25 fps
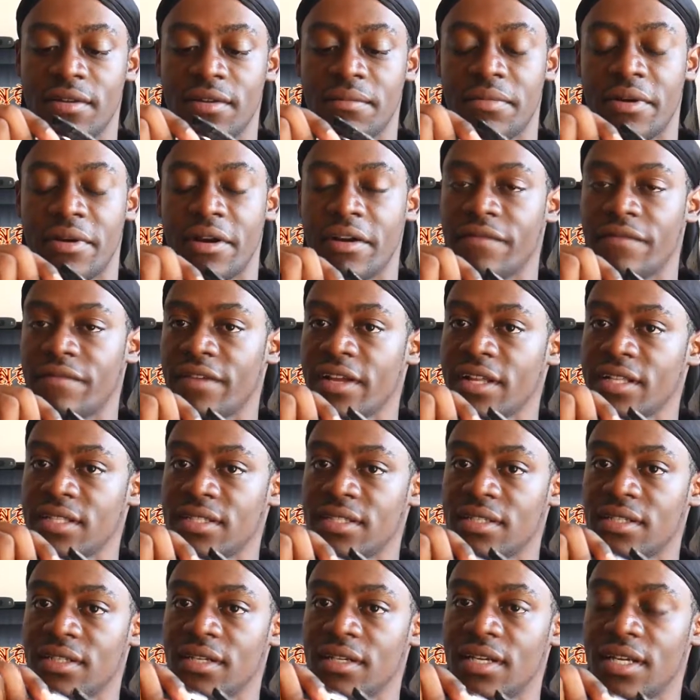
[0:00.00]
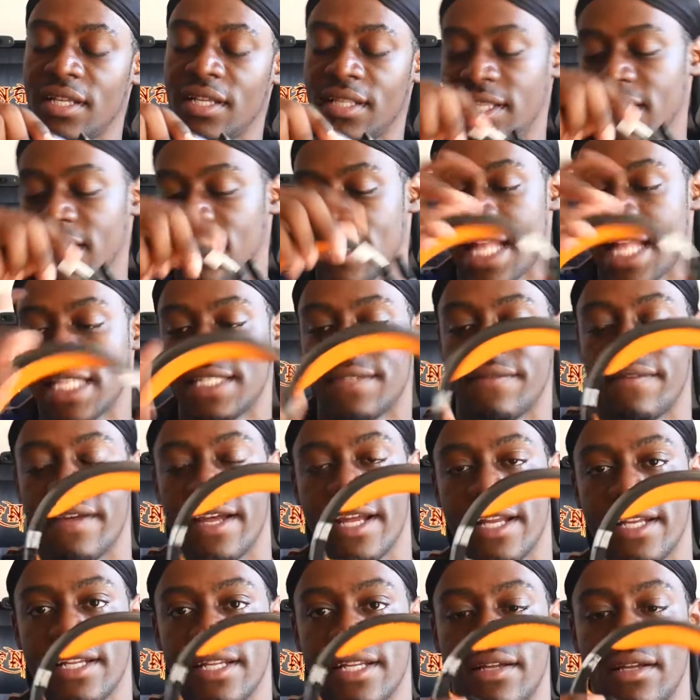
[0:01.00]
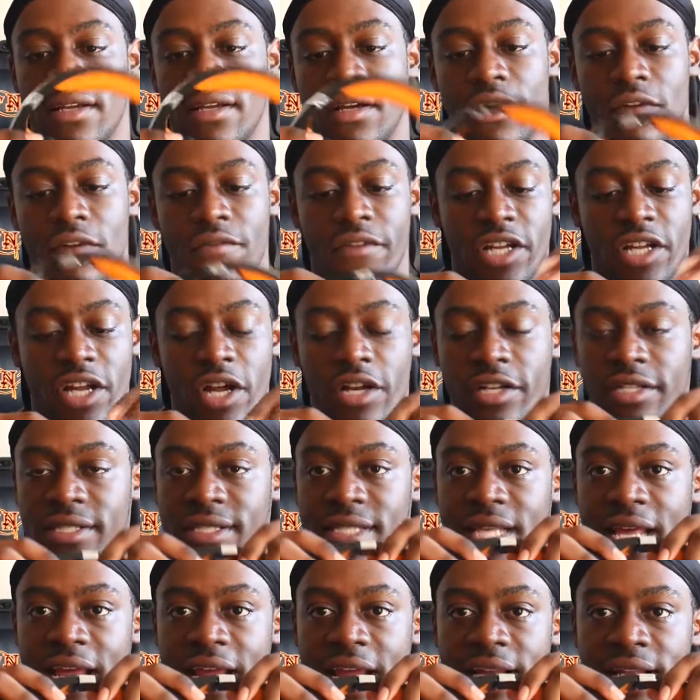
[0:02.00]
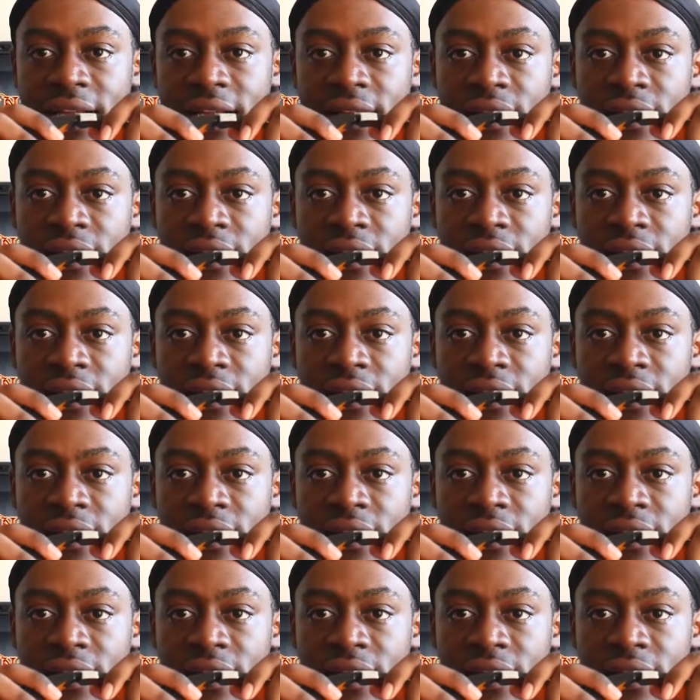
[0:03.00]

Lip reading: Perfect. I think that's fine. Over the other side.